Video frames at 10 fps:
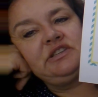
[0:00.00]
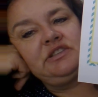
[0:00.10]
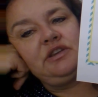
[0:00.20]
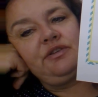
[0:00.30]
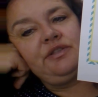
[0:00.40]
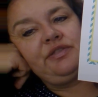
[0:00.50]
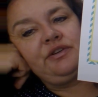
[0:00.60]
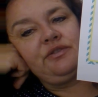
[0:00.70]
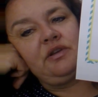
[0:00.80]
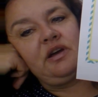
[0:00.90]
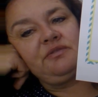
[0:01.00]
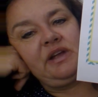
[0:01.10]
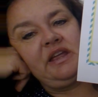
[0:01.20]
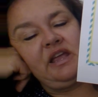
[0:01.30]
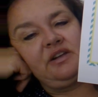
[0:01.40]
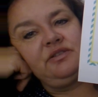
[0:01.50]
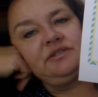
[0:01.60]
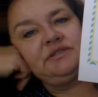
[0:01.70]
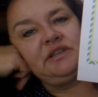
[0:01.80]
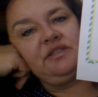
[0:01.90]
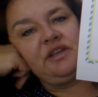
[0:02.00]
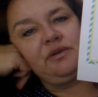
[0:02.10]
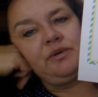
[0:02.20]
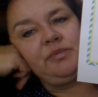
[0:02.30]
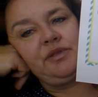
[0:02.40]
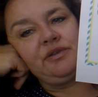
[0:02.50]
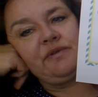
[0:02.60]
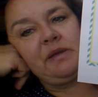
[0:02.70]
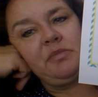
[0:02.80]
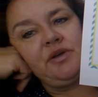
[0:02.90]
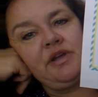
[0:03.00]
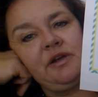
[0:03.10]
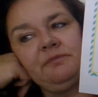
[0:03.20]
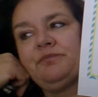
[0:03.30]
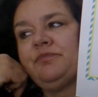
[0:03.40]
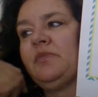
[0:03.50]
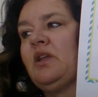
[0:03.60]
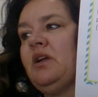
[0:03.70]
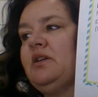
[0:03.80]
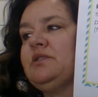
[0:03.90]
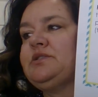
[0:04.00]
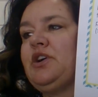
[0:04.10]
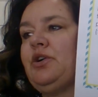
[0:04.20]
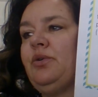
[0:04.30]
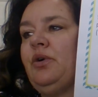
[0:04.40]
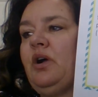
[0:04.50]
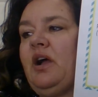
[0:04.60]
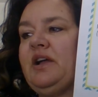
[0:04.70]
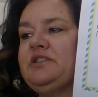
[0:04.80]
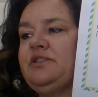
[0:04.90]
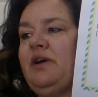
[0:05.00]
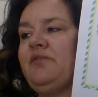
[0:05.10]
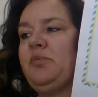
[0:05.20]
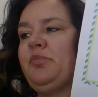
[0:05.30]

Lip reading: need to know that they're not right angles and that you would put the rainbow there. So I do have a